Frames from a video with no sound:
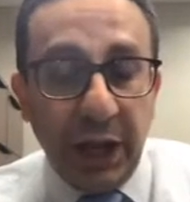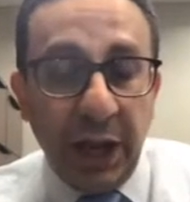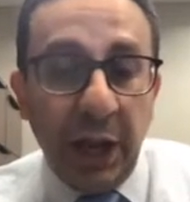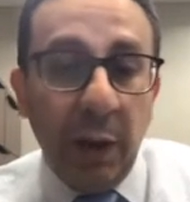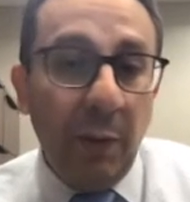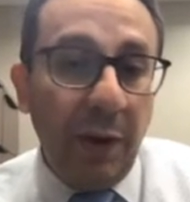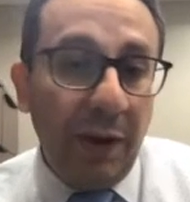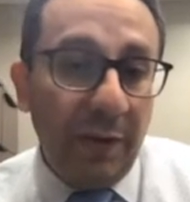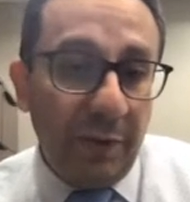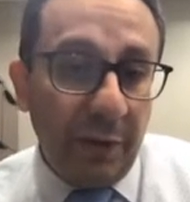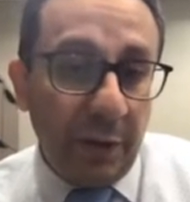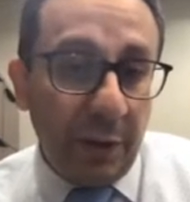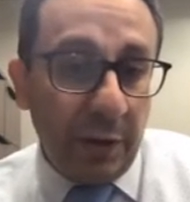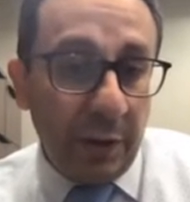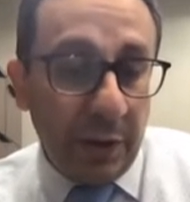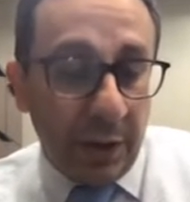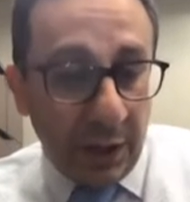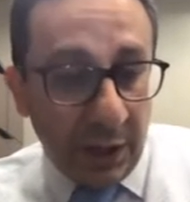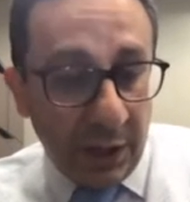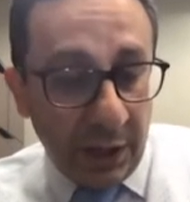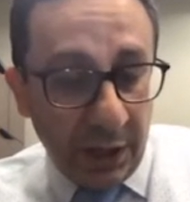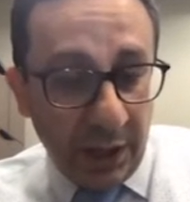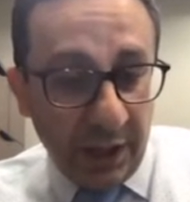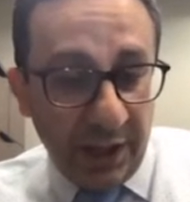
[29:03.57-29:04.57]
However,
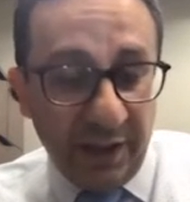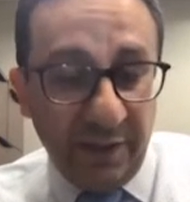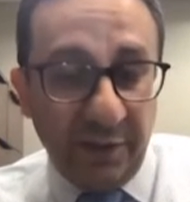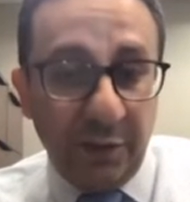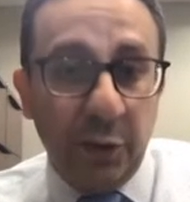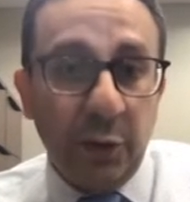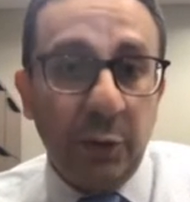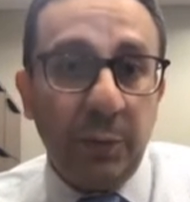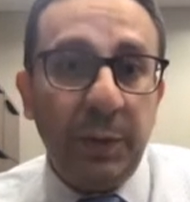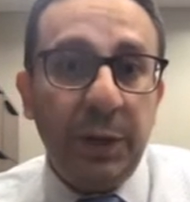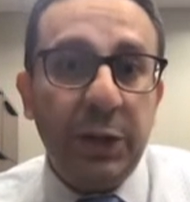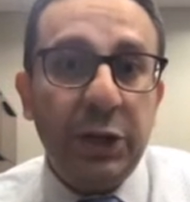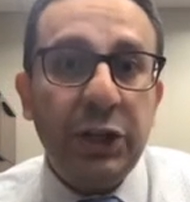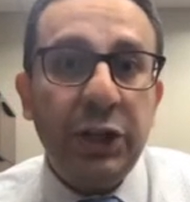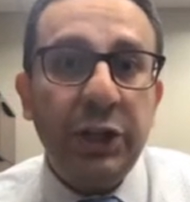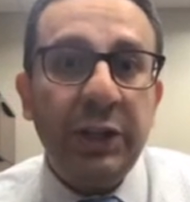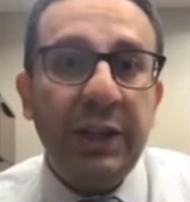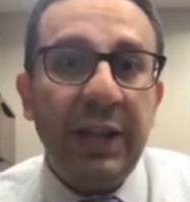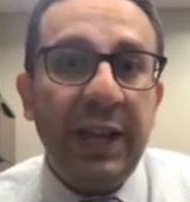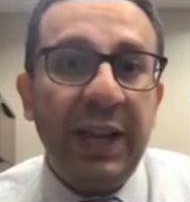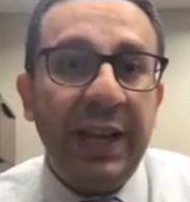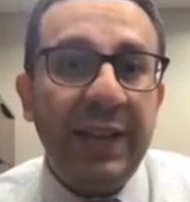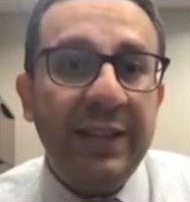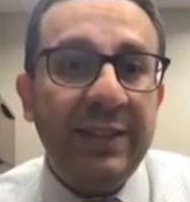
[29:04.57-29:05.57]
if your patient
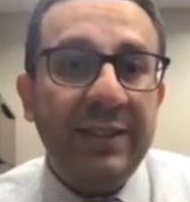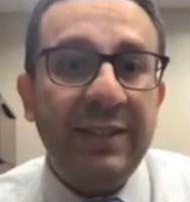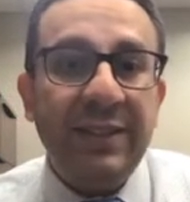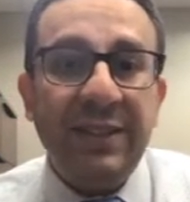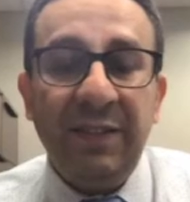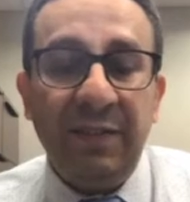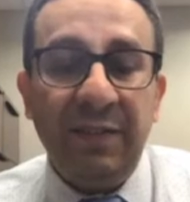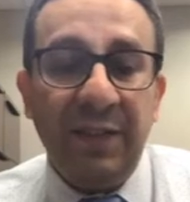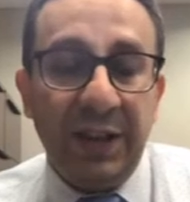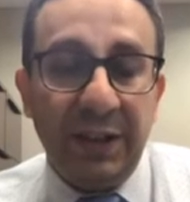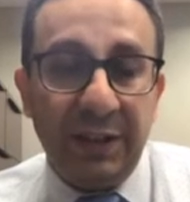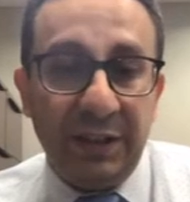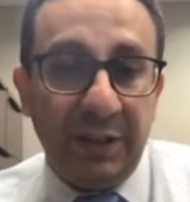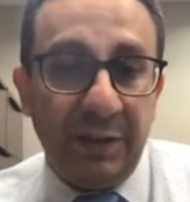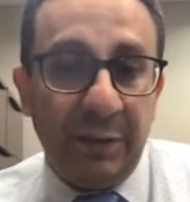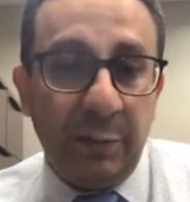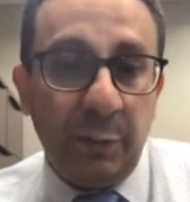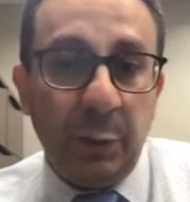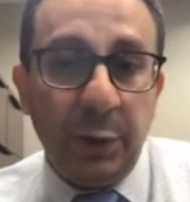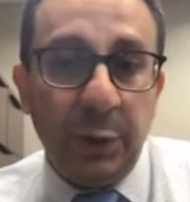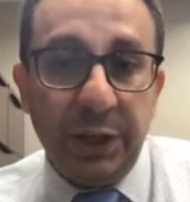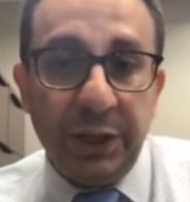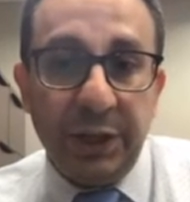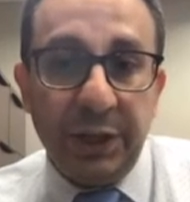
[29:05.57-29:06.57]
has definitive
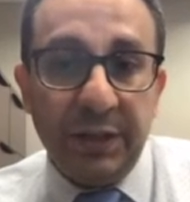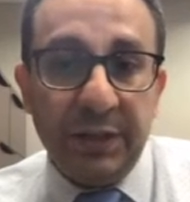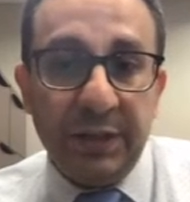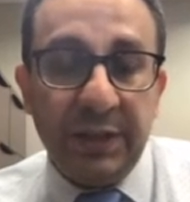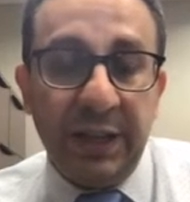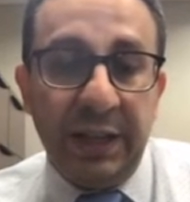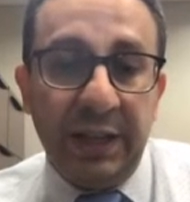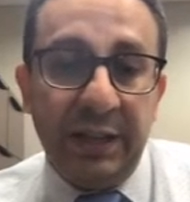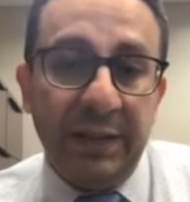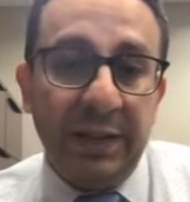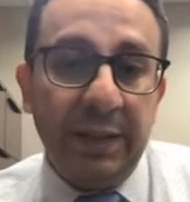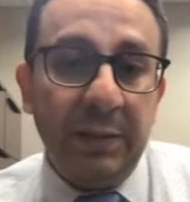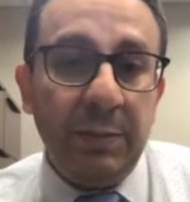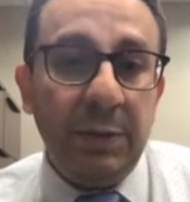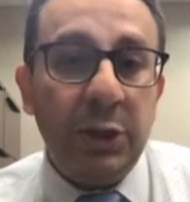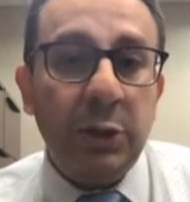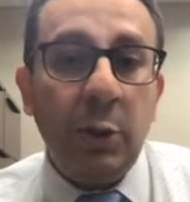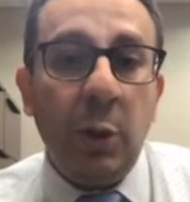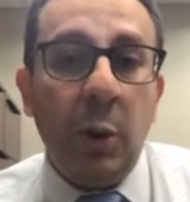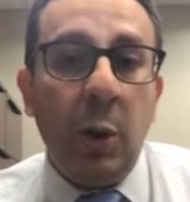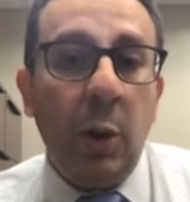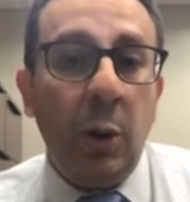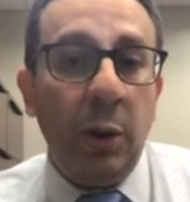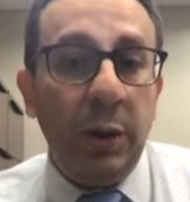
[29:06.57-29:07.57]
weakness and they meet
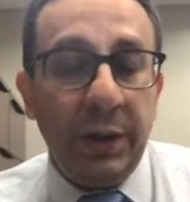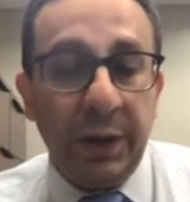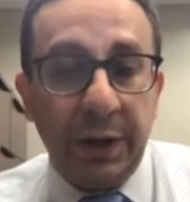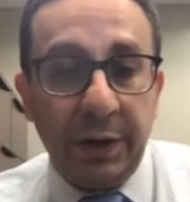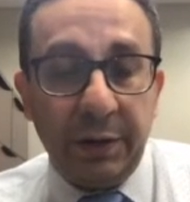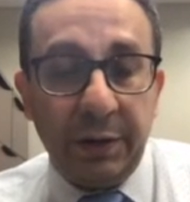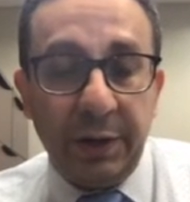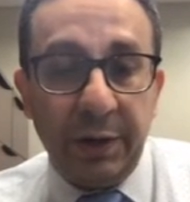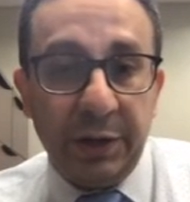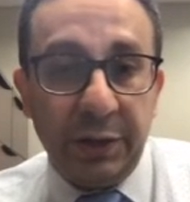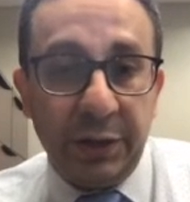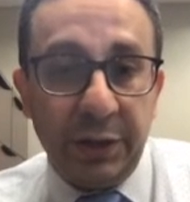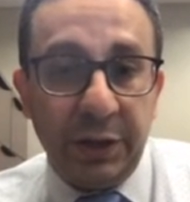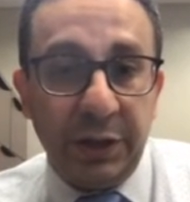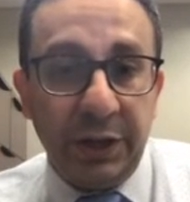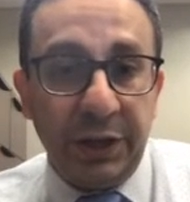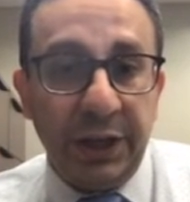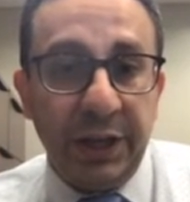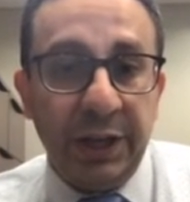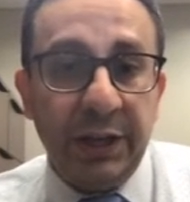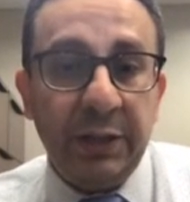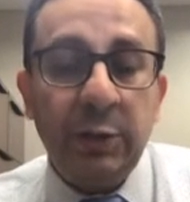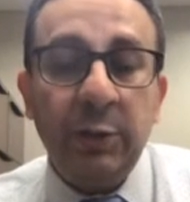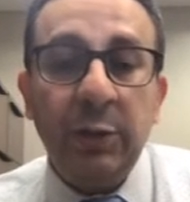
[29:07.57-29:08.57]
all the
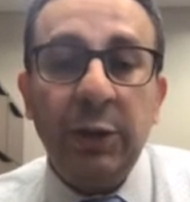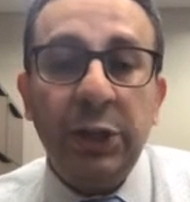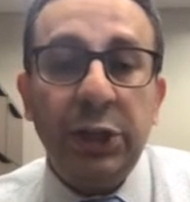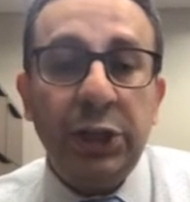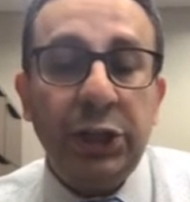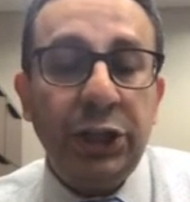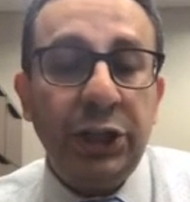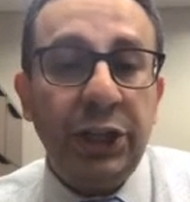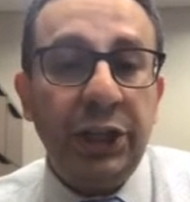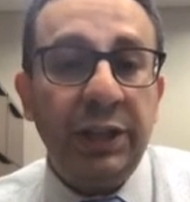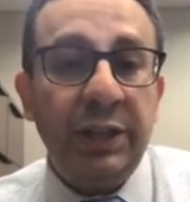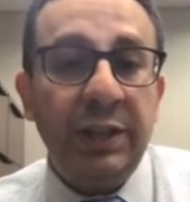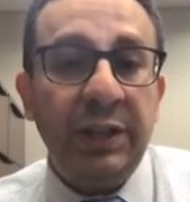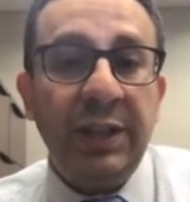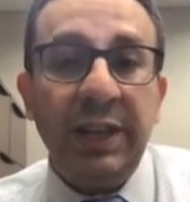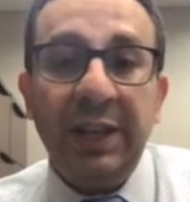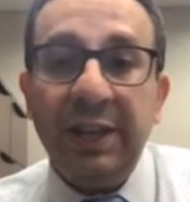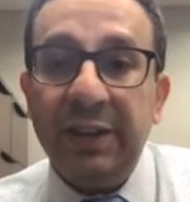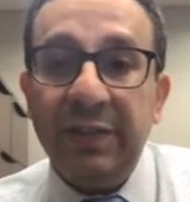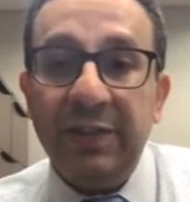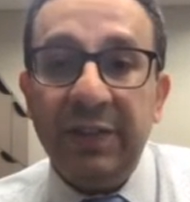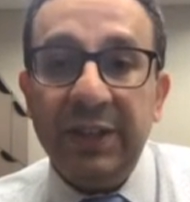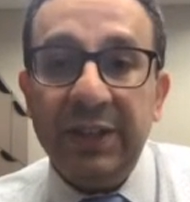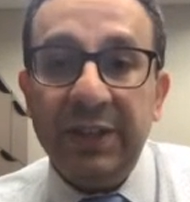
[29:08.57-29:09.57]
criteria to initiate
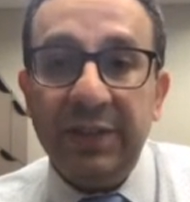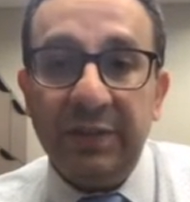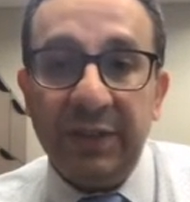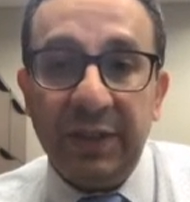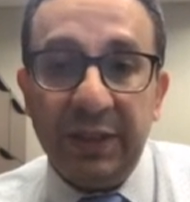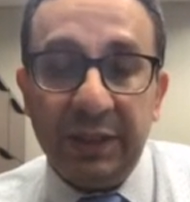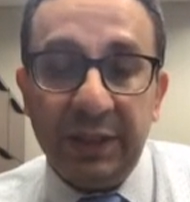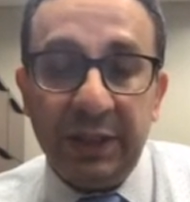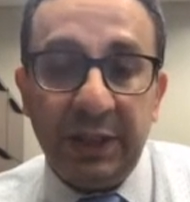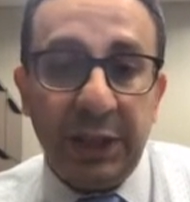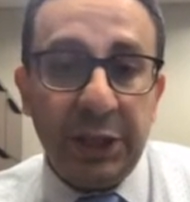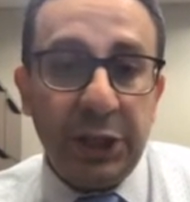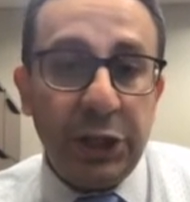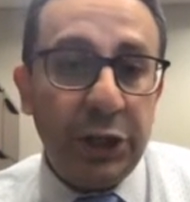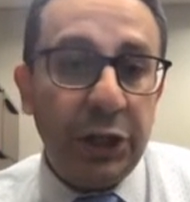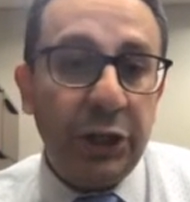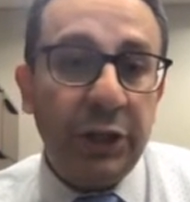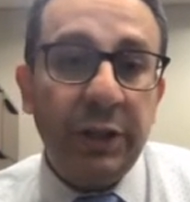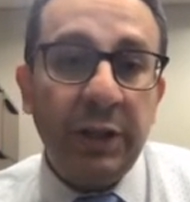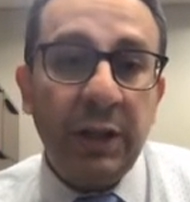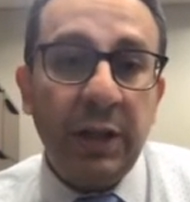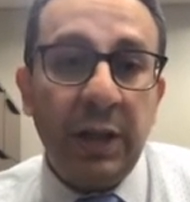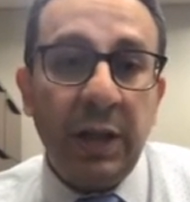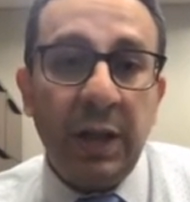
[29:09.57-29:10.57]
non-invasive
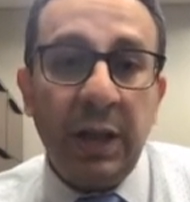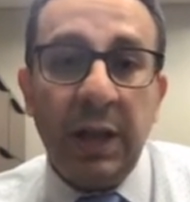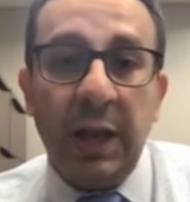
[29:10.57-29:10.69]
ventilation,